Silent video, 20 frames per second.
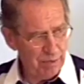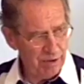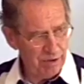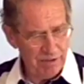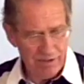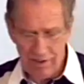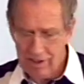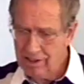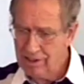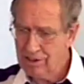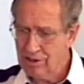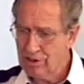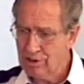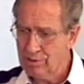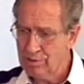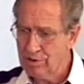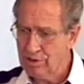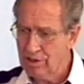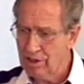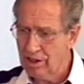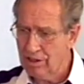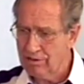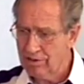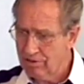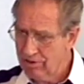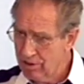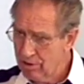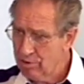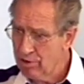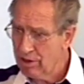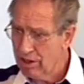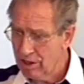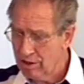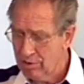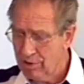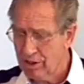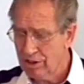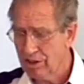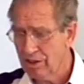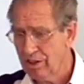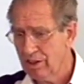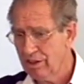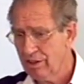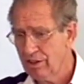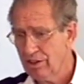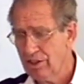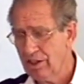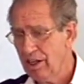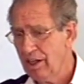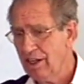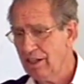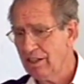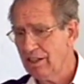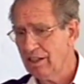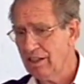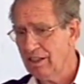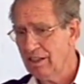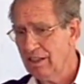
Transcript: finds himself if he really wants to understand it.